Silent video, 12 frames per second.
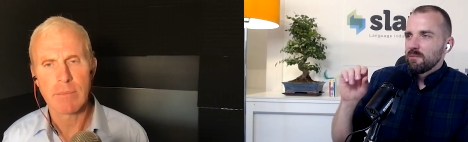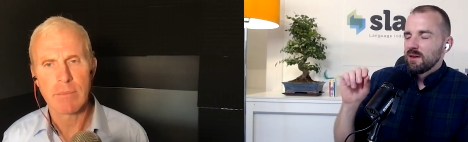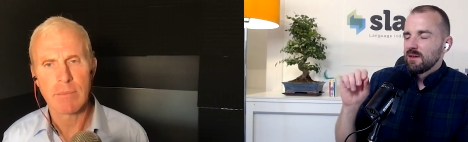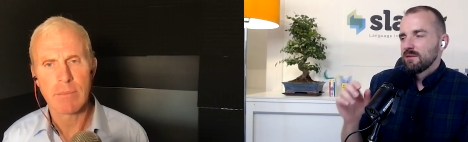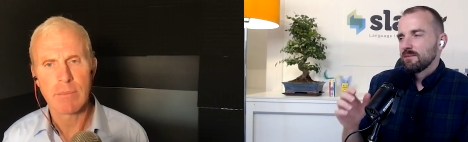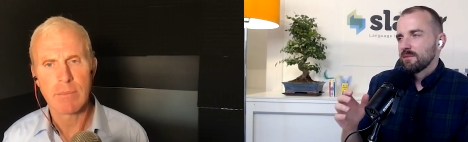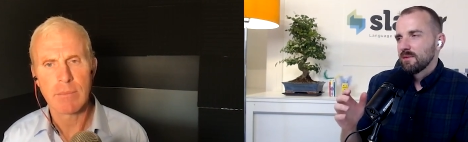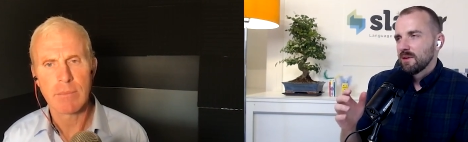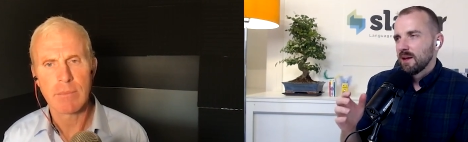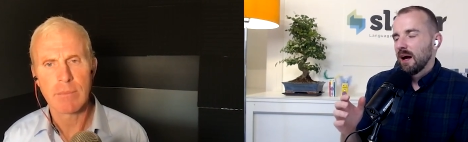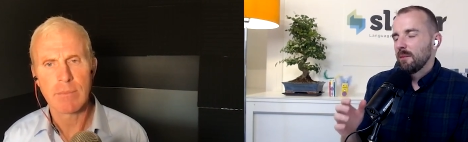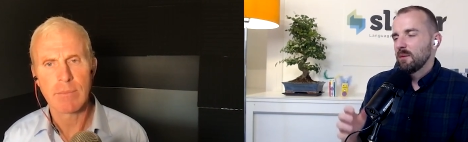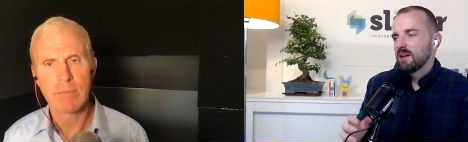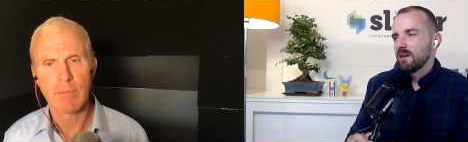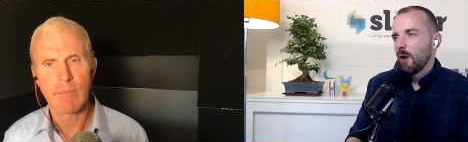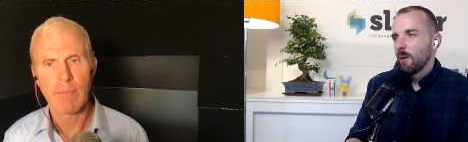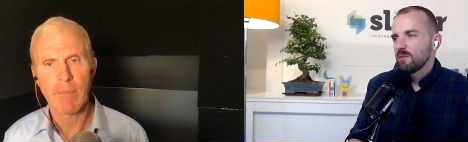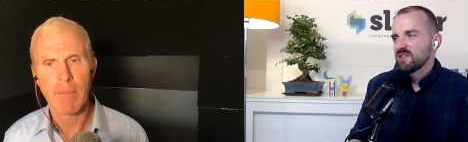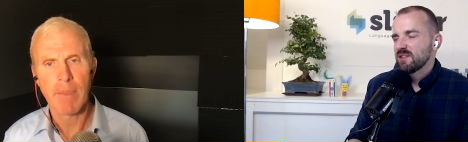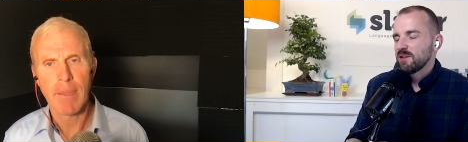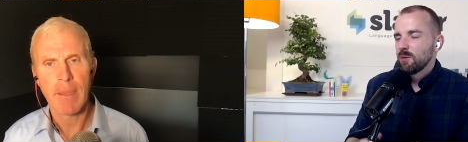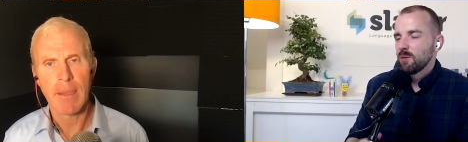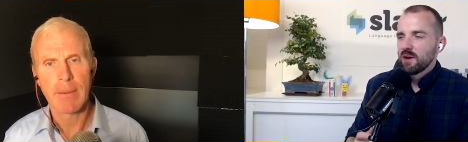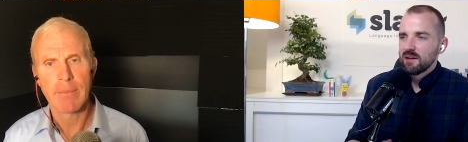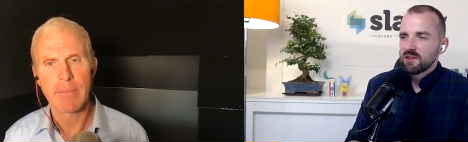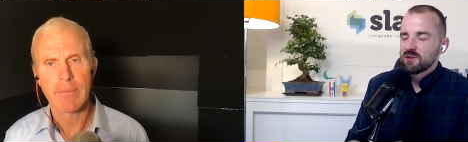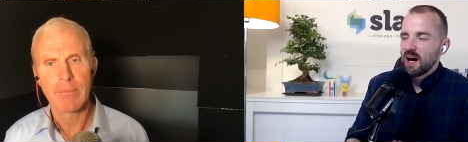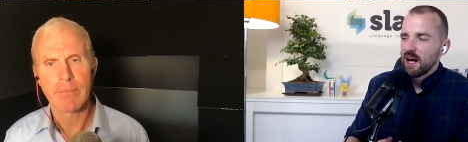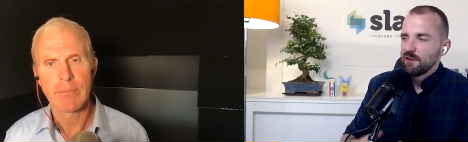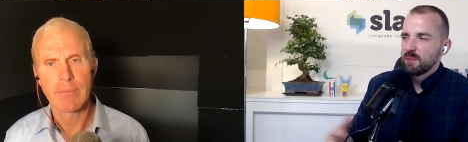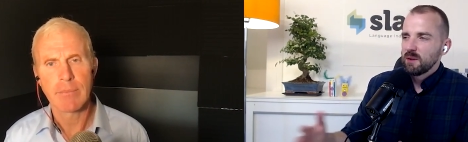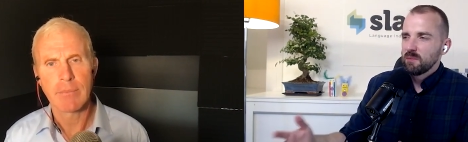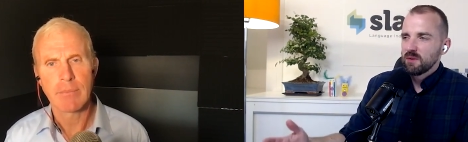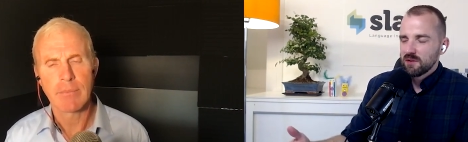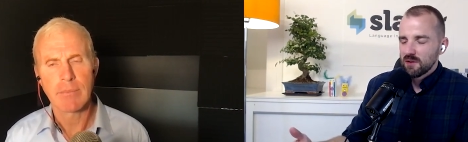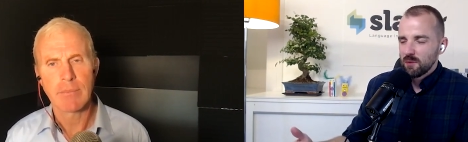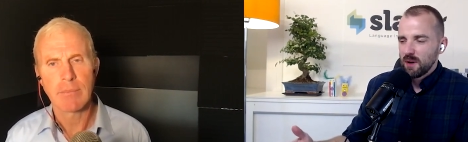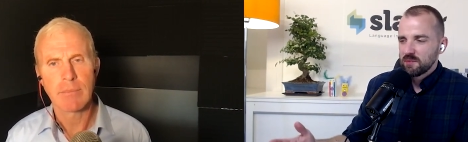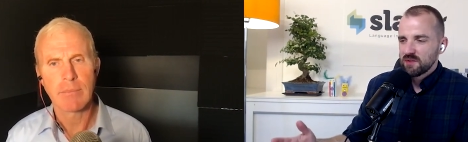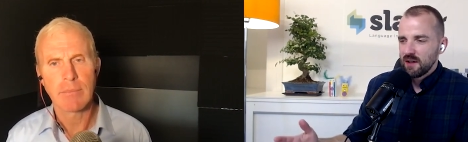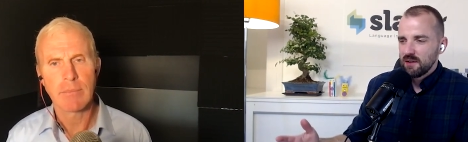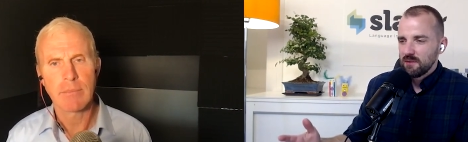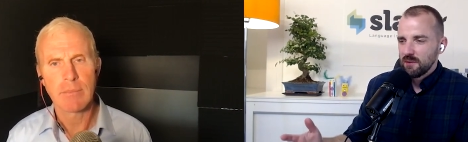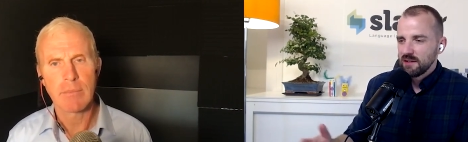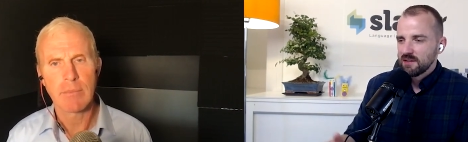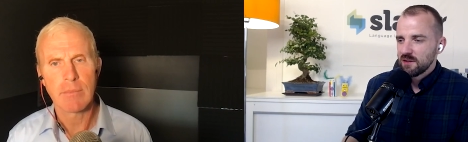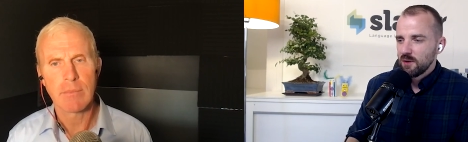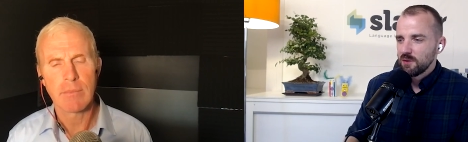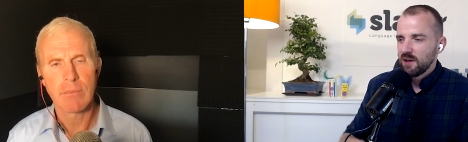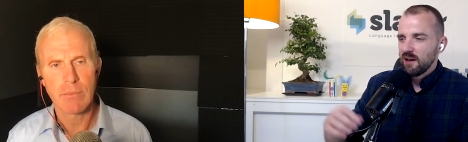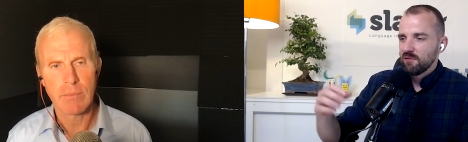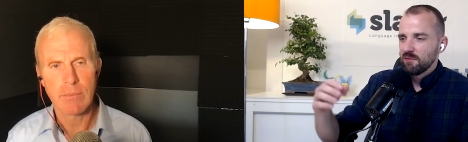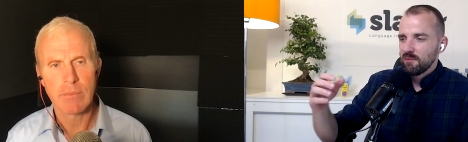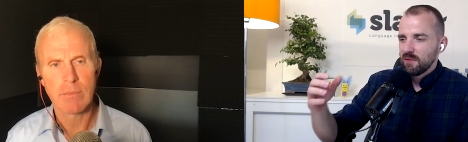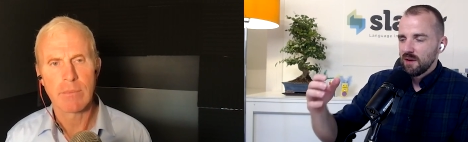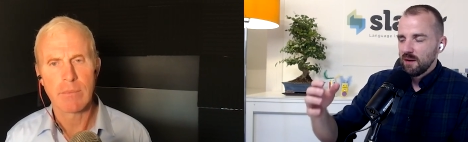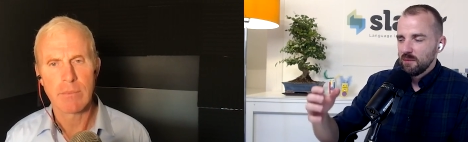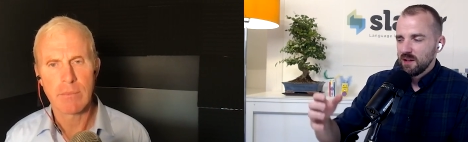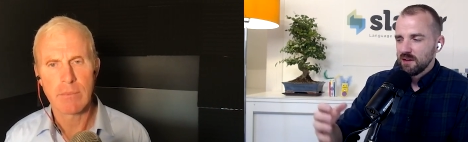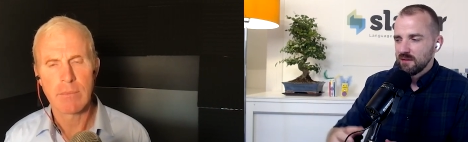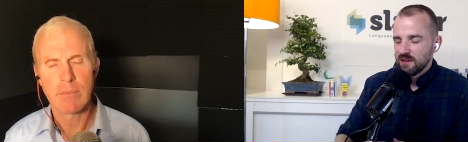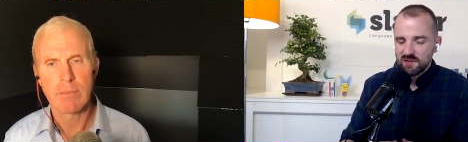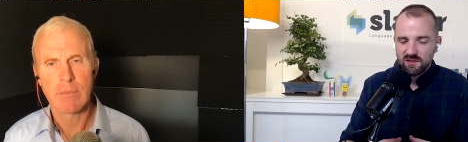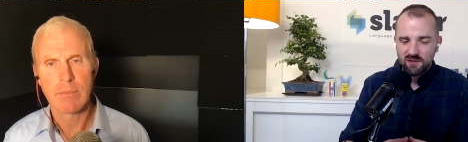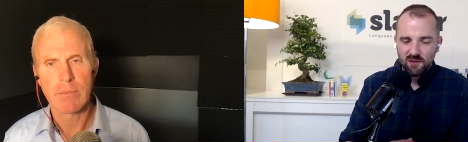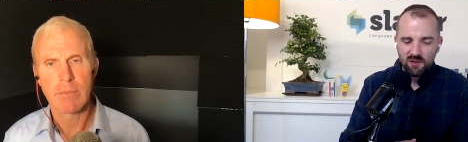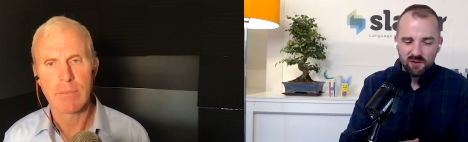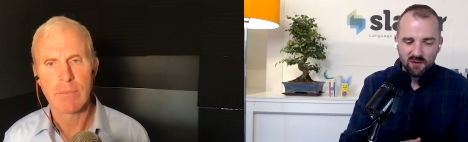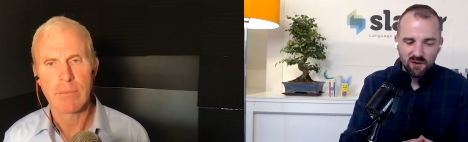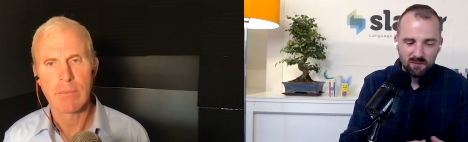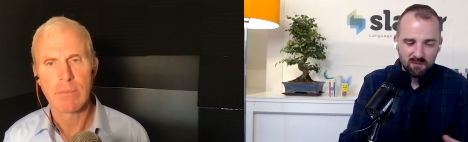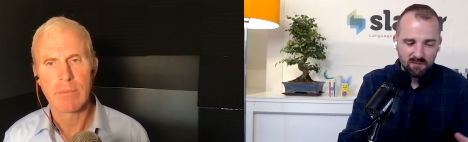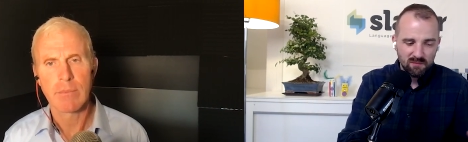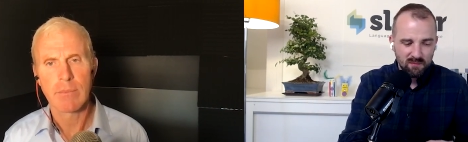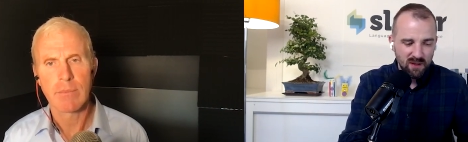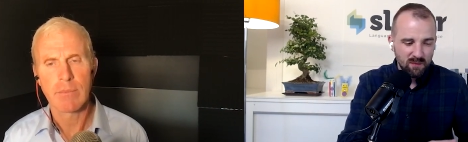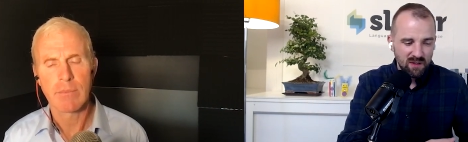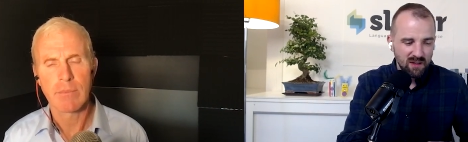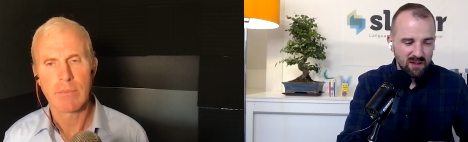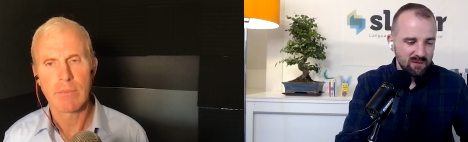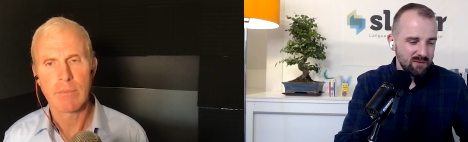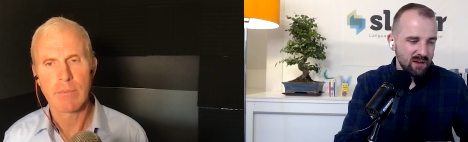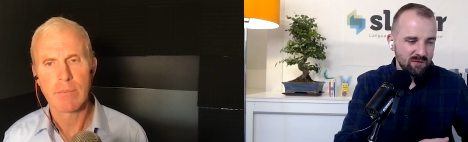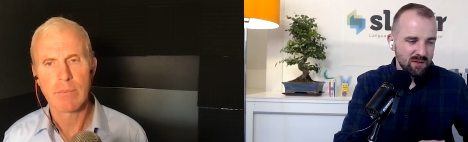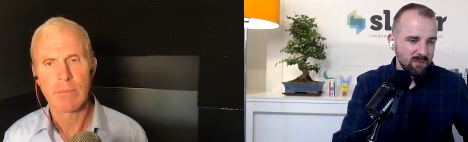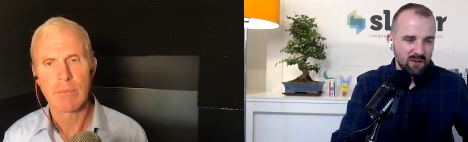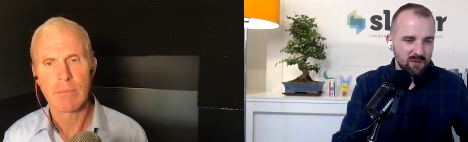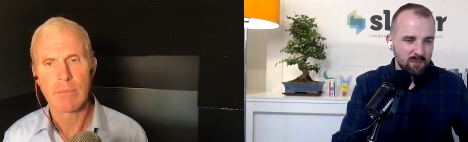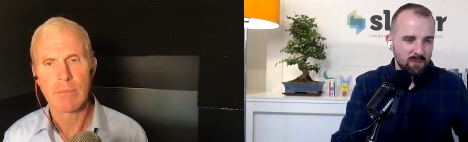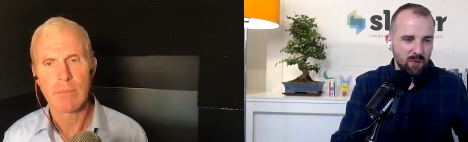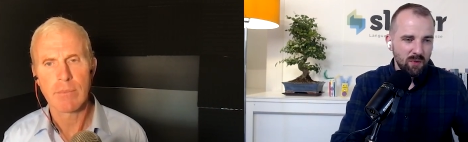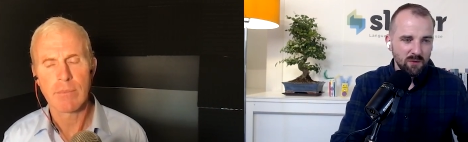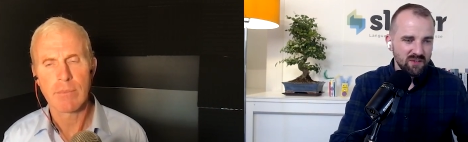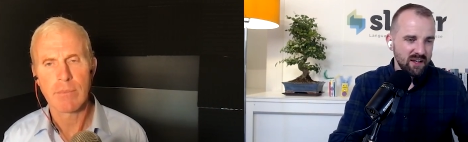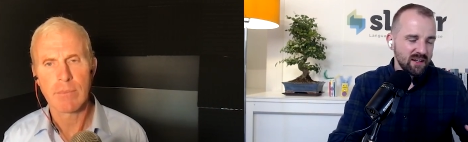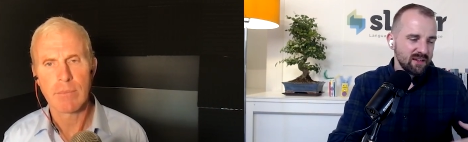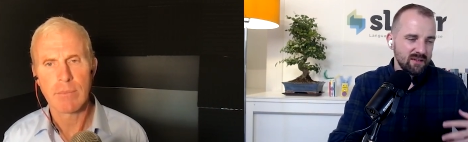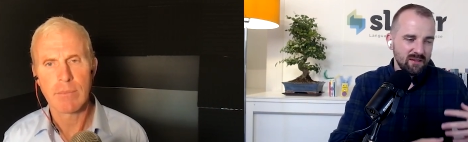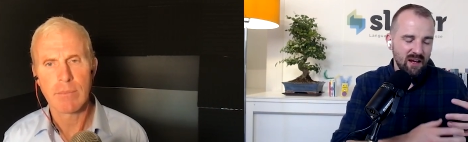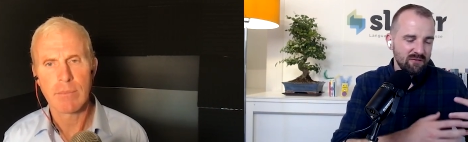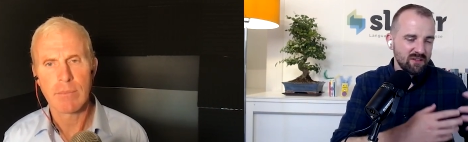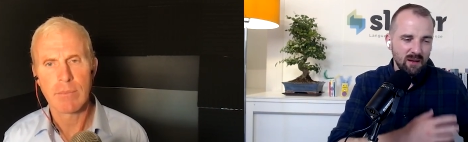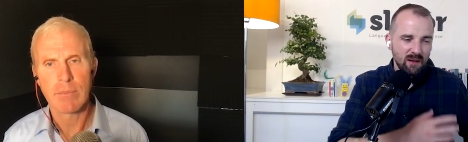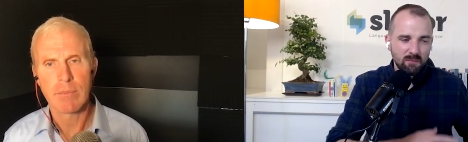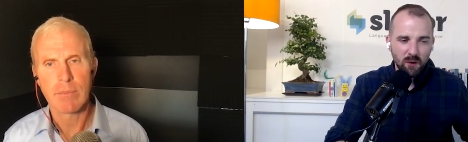Speaker 1: I mean, obviously you want to drive people to your website, right? So you have, I mean, there's, you, you can maybe every month you post, like you have ten